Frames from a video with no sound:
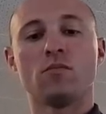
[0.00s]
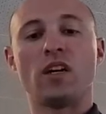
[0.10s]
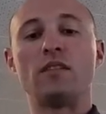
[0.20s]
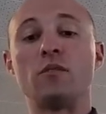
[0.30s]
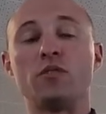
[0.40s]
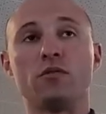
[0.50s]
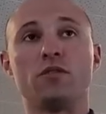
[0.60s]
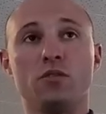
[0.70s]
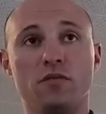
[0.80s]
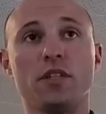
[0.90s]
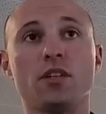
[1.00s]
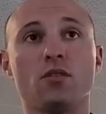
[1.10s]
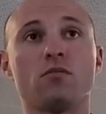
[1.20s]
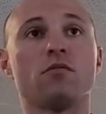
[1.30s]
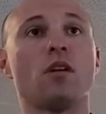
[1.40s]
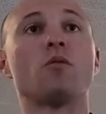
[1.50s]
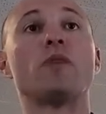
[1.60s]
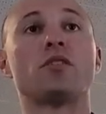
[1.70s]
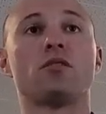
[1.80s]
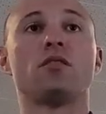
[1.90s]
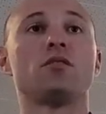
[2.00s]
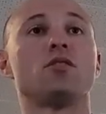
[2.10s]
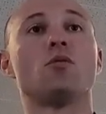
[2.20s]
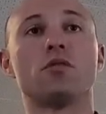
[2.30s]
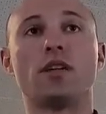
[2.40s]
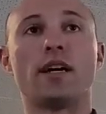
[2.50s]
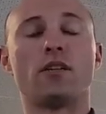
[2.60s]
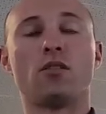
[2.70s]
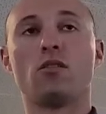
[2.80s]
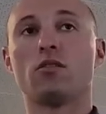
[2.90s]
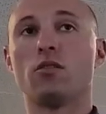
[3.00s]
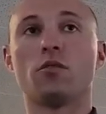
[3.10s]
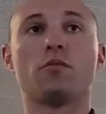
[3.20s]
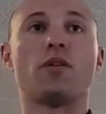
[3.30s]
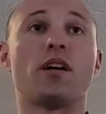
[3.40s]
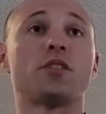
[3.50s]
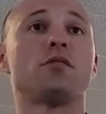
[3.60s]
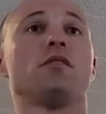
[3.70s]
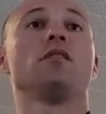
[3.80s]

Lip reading: Let me review the video. I want to make sure that there's no other dialogue or no other posture.